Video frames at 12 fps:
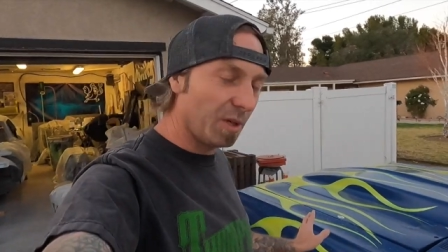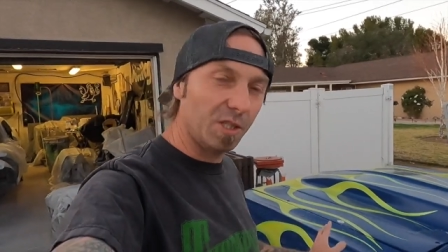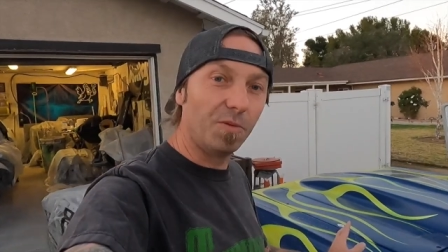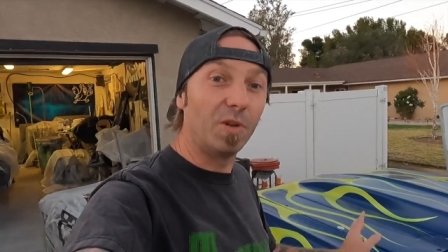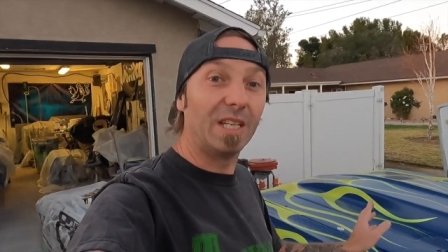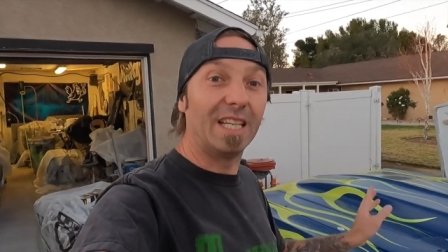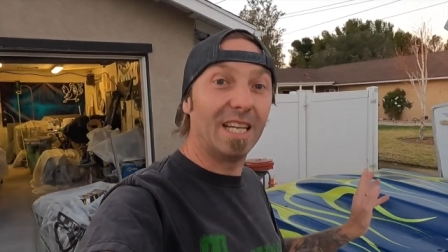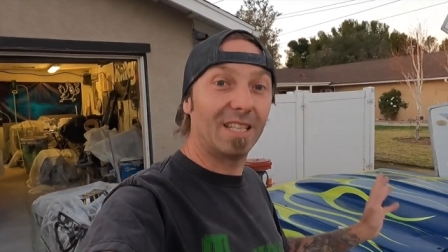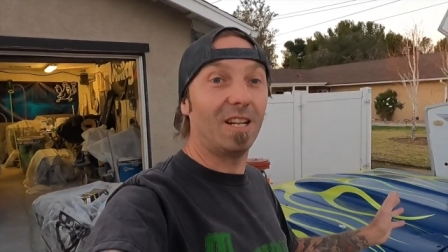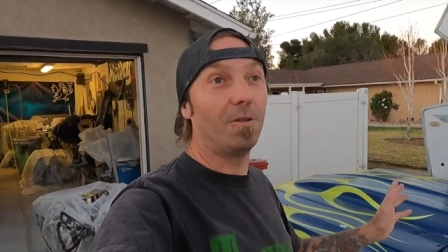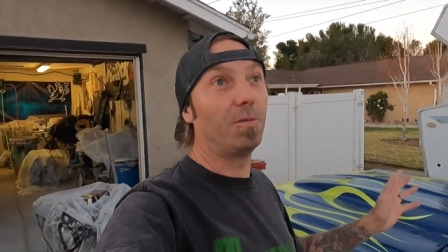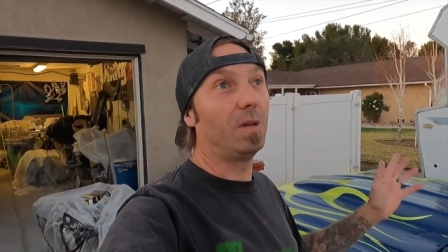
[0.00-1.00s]
bridge if we
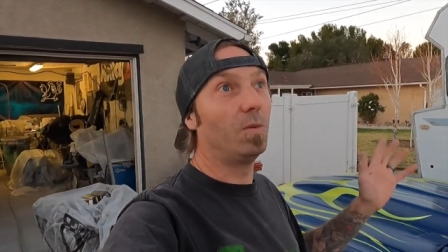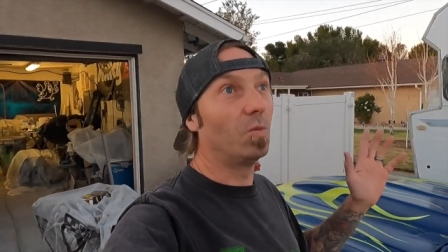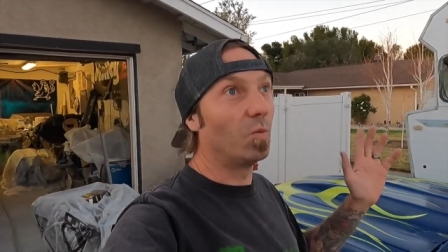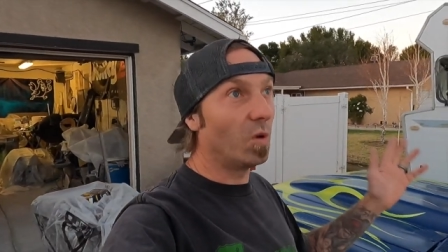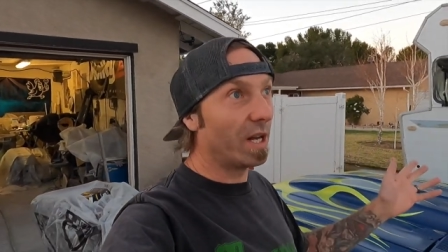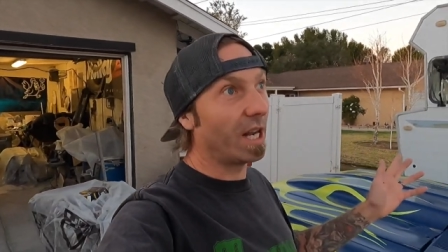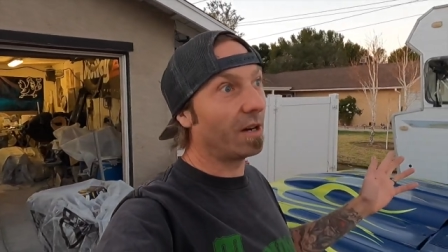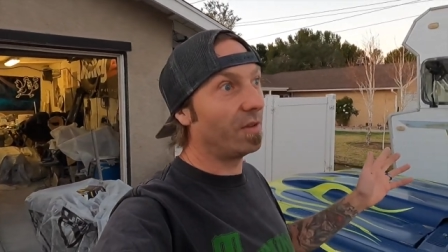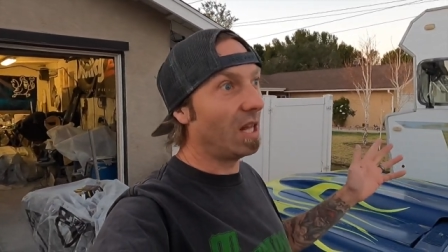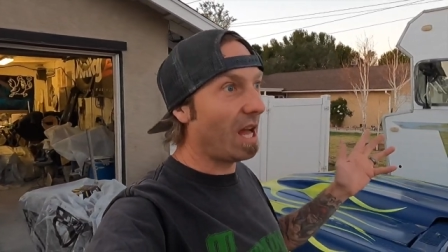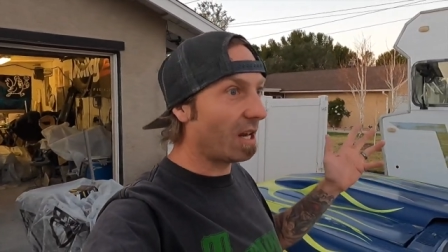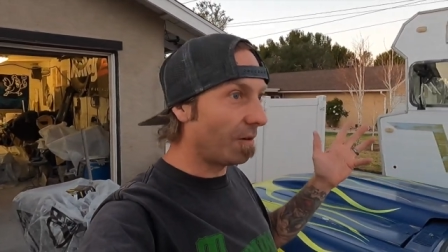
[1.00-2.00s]
get there, if we run out of
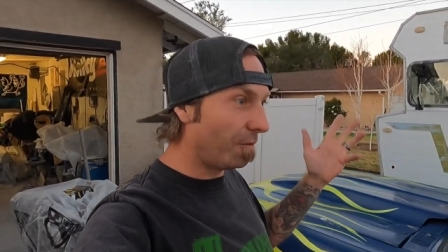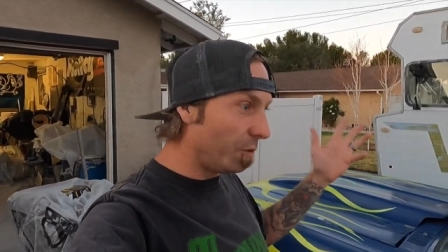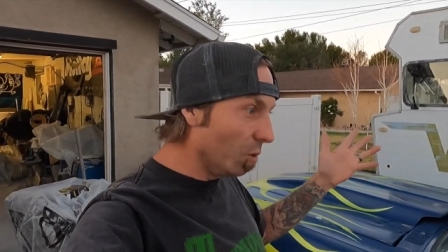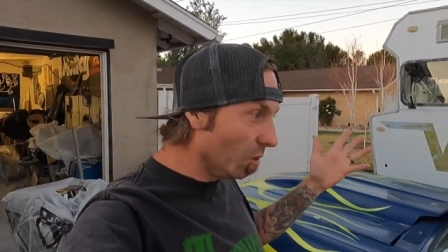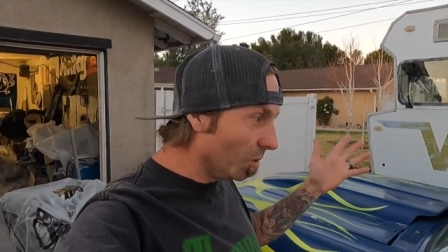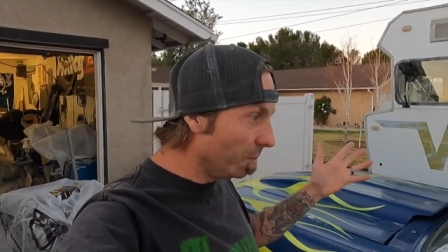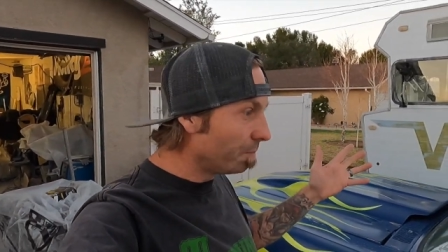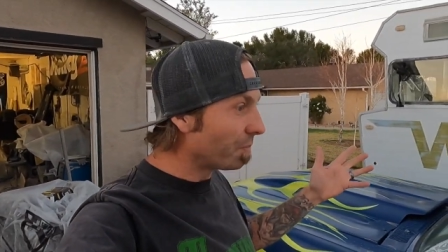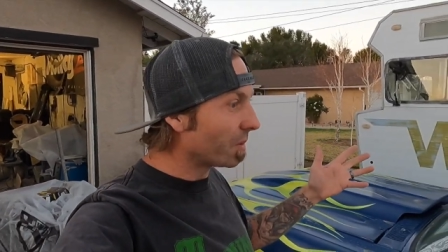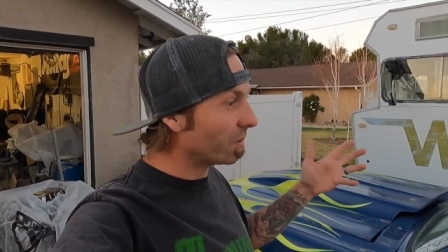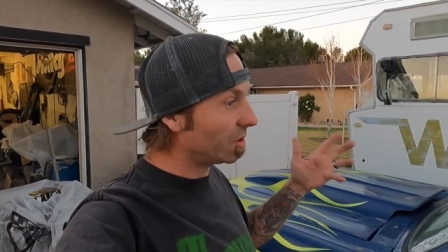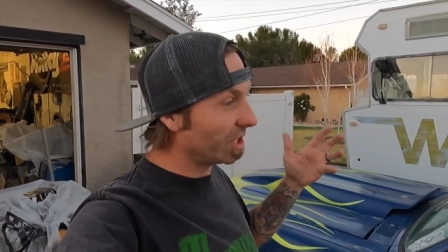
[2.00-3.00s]
a lack of fuel,
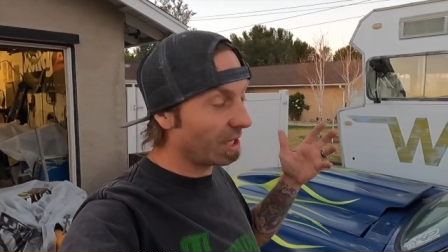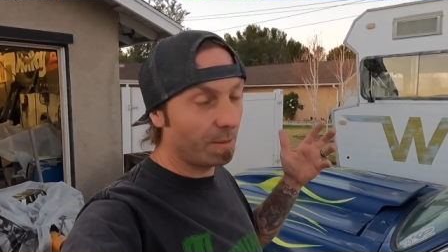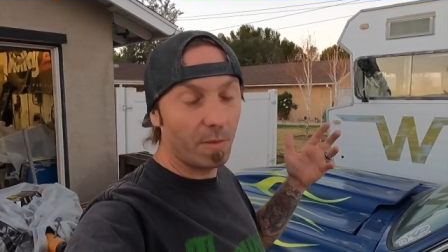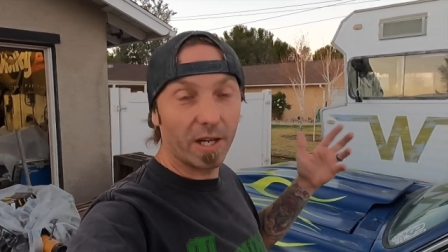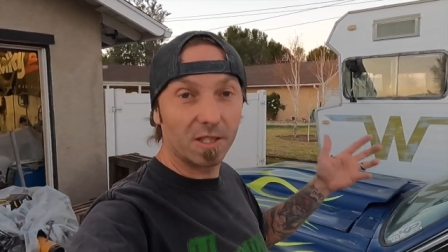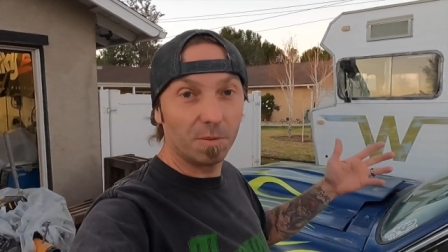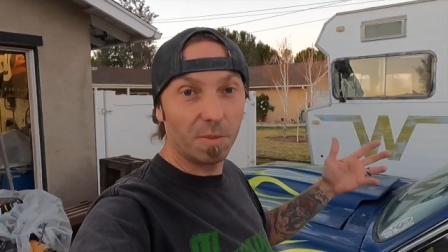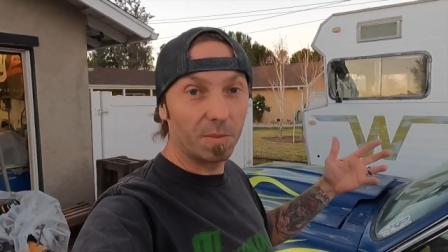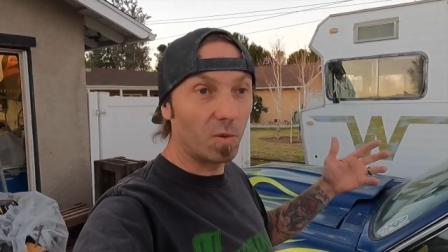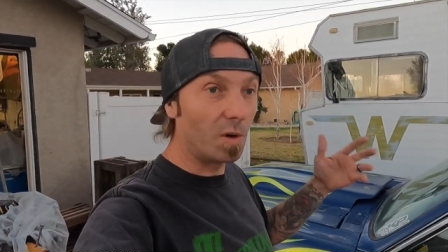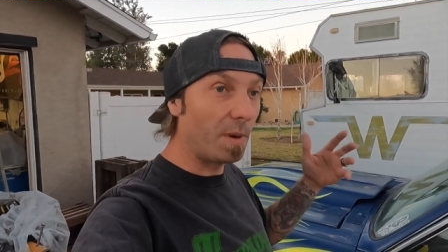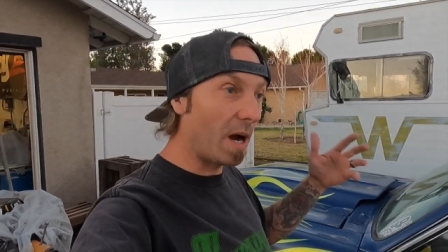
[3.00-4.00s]
which you gotta be making some
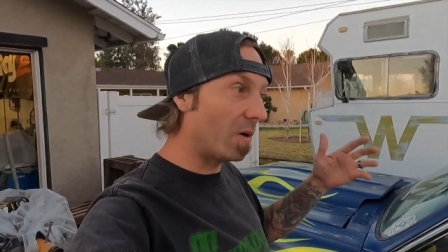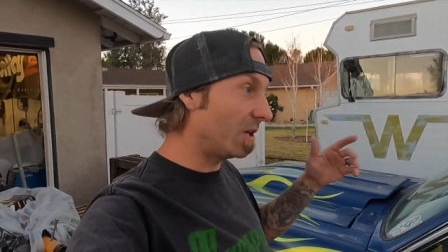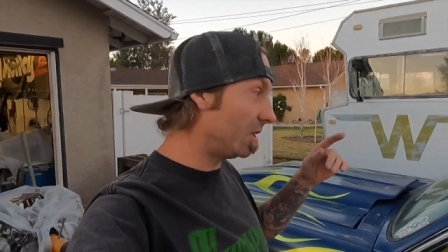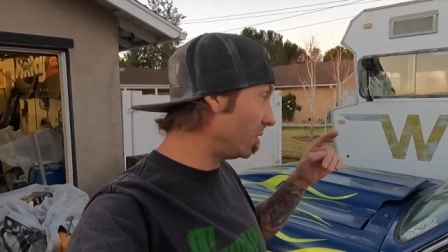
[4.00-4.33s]
big boy power to